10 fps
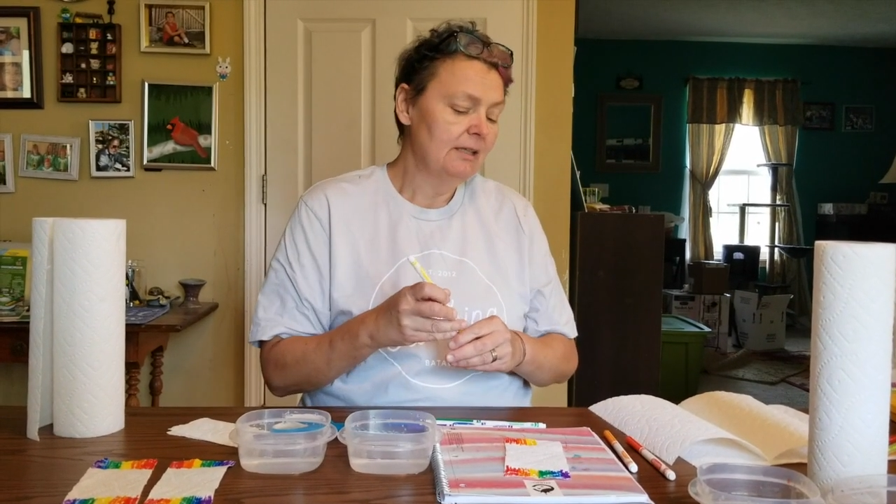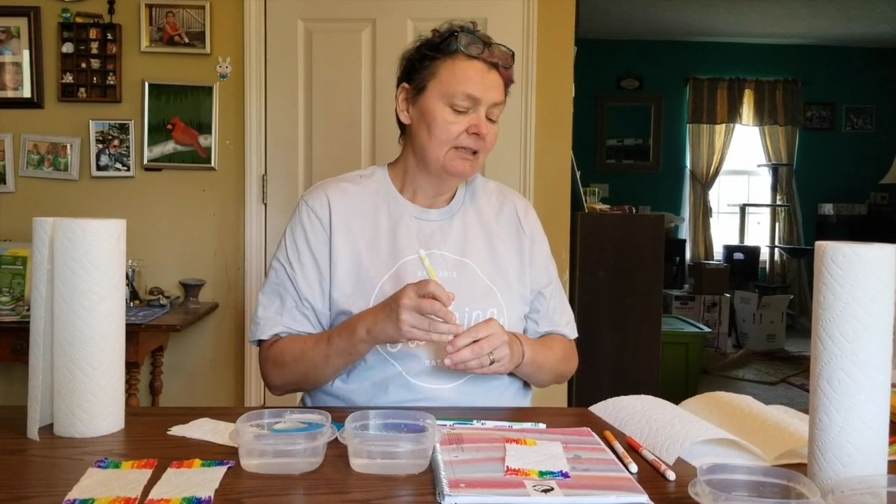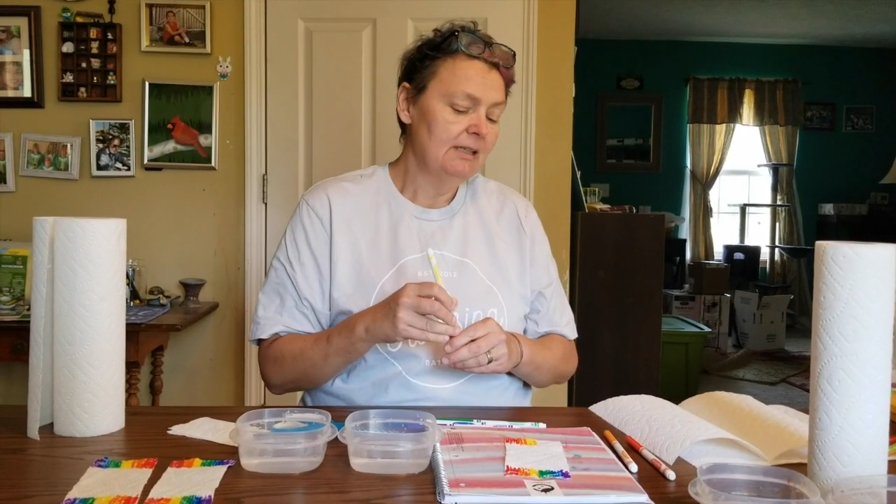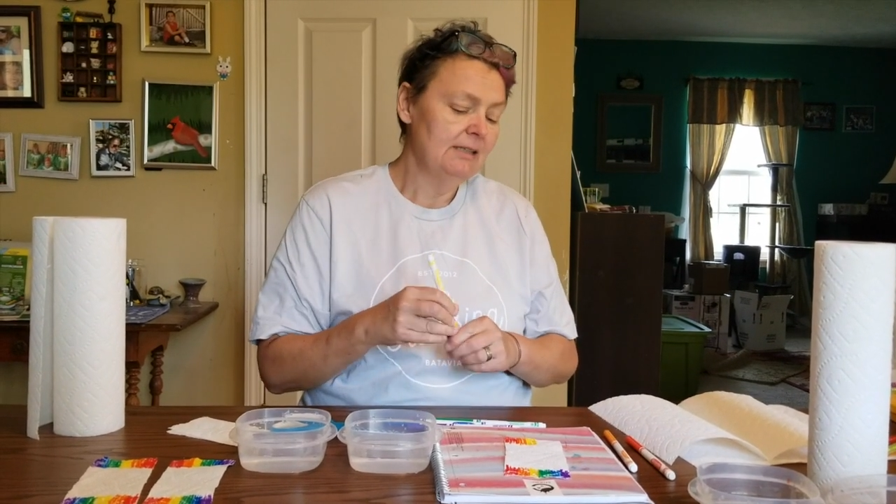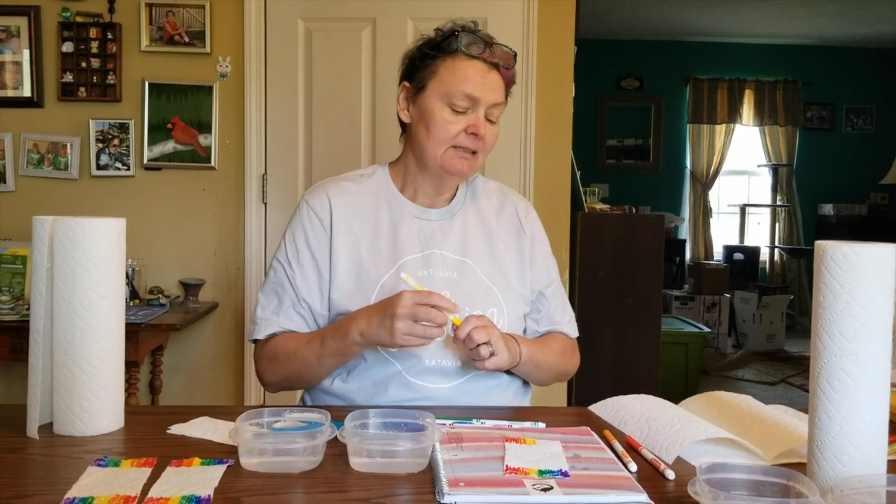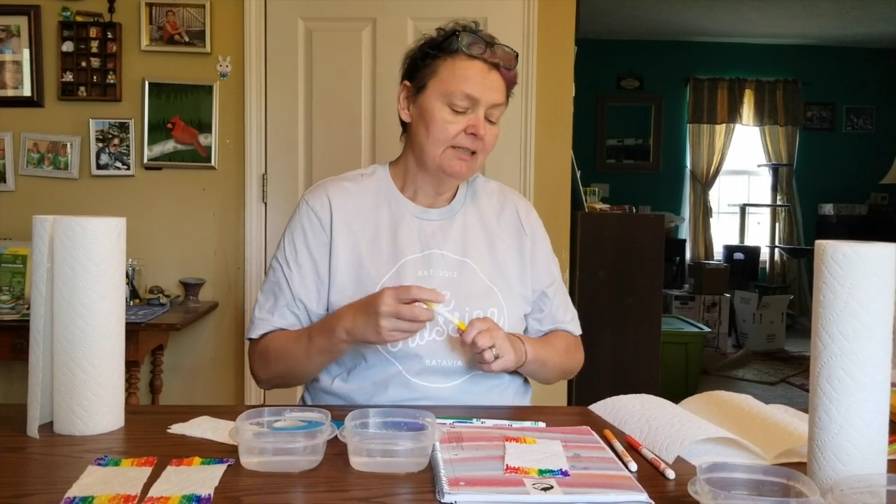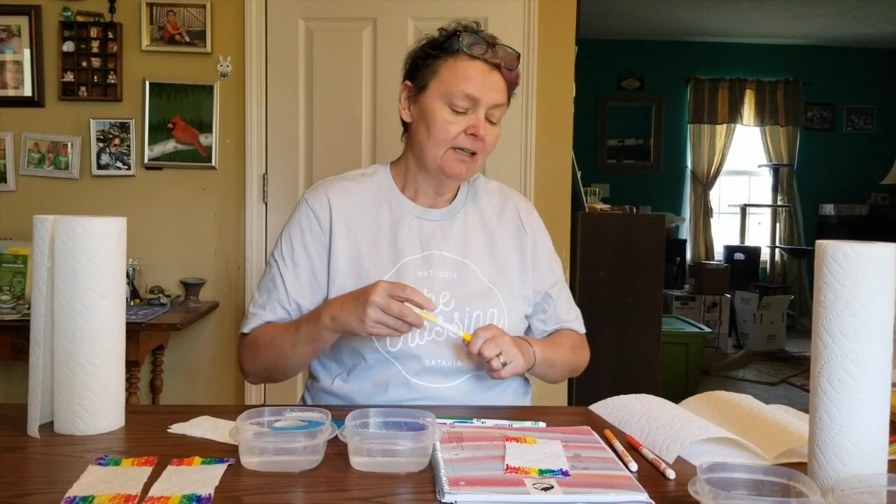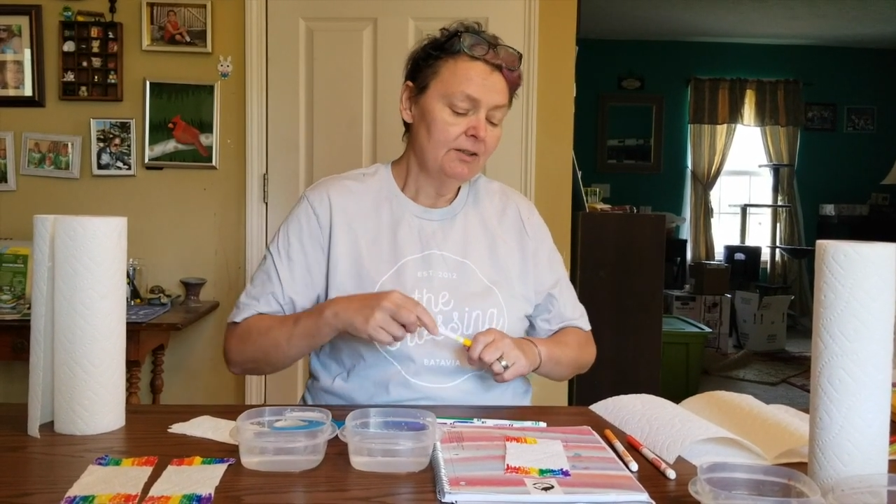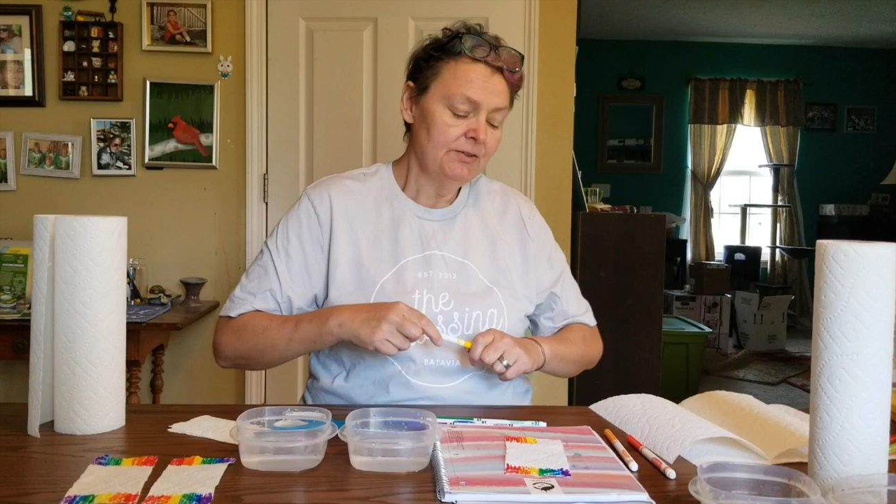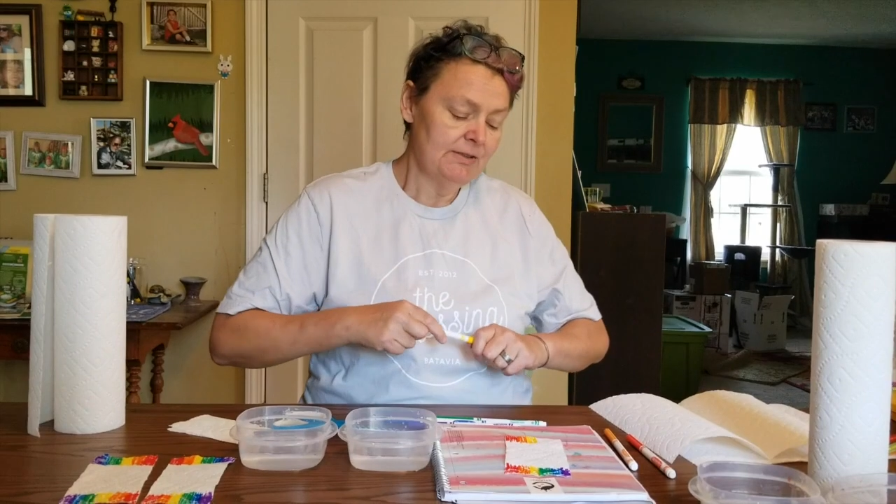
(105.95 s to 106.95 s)
and he
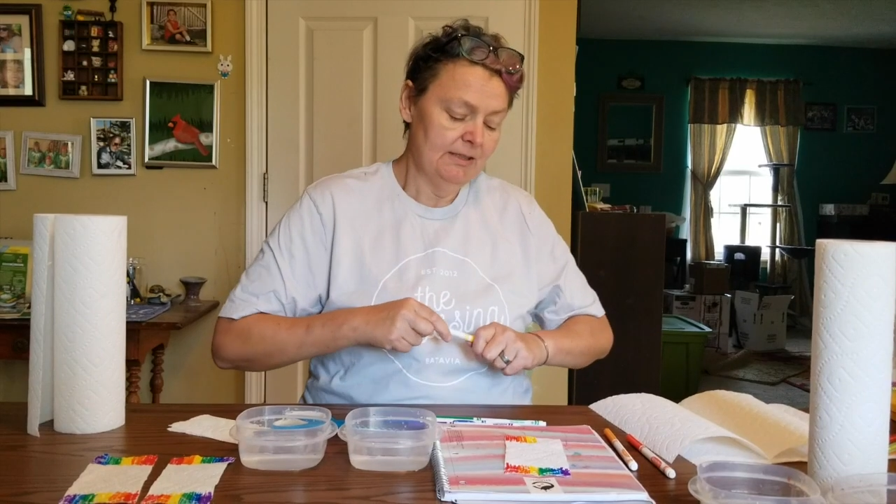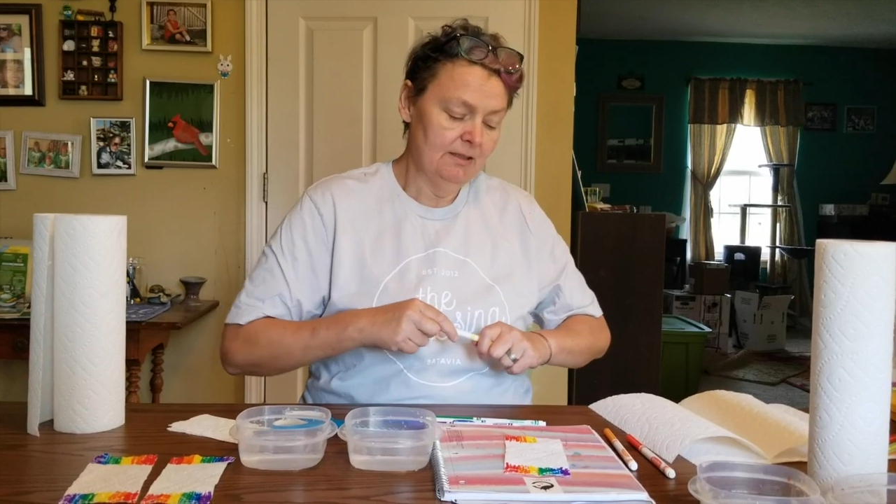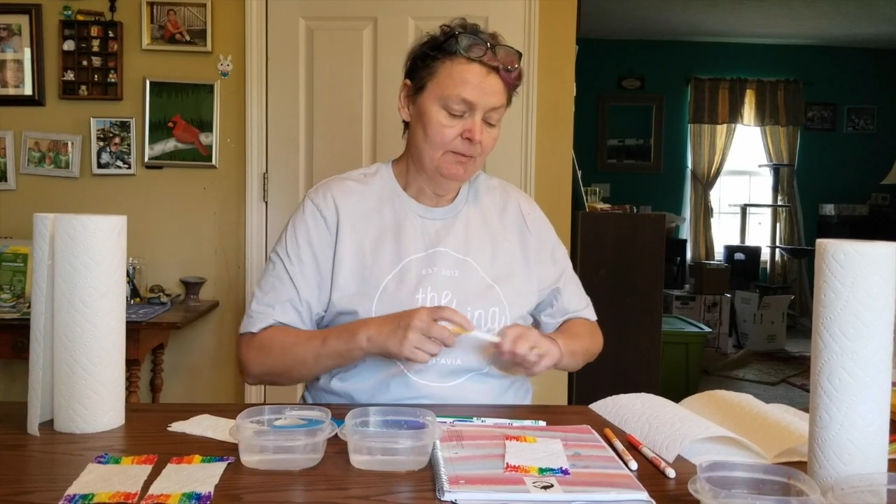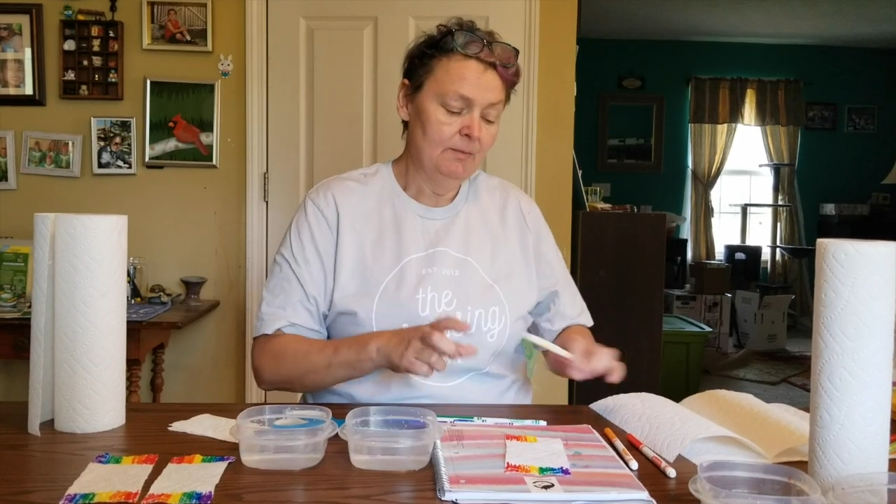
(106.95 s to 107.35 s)
tells him